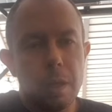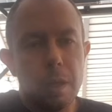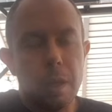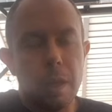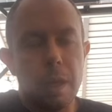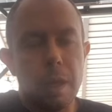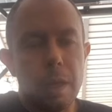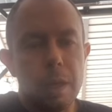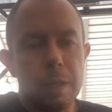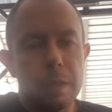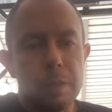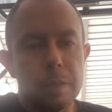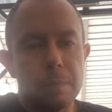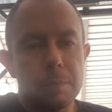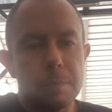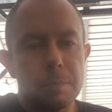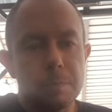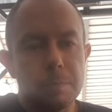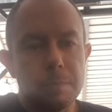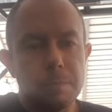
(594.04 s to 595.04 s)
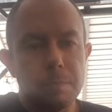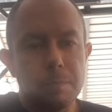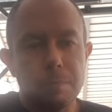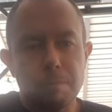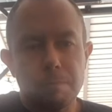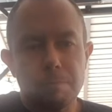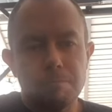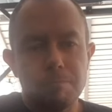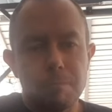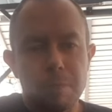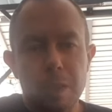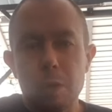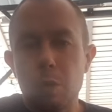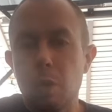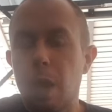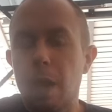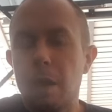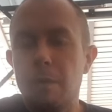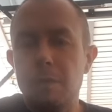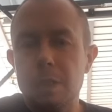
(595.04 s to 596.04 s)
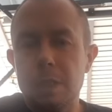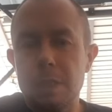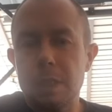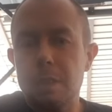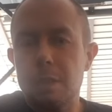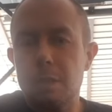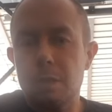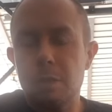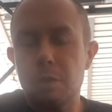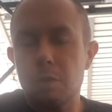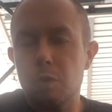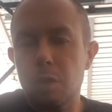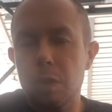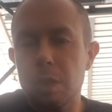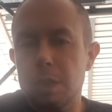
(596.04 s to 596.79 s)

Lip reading: And you have a 63,